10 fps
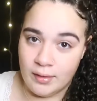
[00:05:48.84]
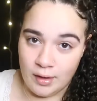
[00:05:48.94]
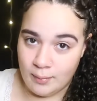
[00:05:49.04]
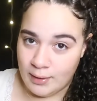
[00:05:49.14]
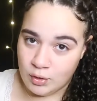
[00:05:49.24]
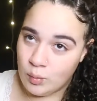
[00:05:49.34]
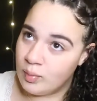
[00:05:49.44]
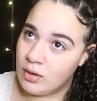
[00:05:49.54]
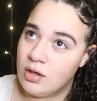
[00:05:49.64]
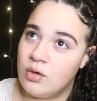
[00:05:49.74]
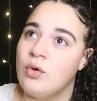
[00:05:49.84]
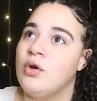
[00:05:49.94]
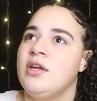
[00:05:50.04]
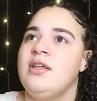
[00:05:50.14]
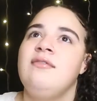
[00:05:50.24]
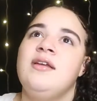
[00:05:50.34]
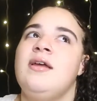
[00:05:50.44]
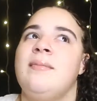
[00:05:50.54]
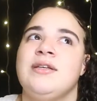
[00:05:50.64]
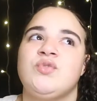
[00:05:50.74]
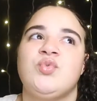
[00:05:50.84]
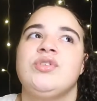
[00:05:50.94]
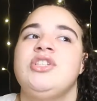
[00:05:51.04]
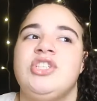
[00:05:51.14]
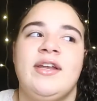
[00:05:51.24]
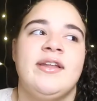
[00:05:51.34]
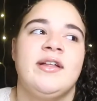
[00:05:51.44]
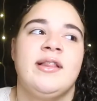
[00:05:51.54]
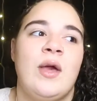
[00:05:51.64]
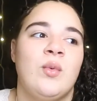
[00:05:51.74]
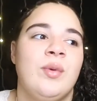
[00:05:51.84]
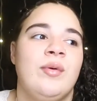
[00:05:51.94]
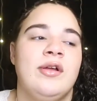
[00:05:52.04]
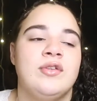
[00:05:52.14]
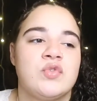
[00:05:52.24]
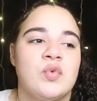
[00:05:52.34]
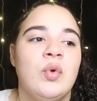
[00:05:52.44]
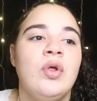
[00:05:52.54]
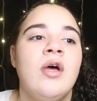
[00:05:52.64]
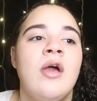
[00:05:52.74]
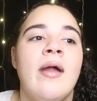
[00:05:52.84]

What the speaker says: on my notebook or even in my school agenda, like when we were in school,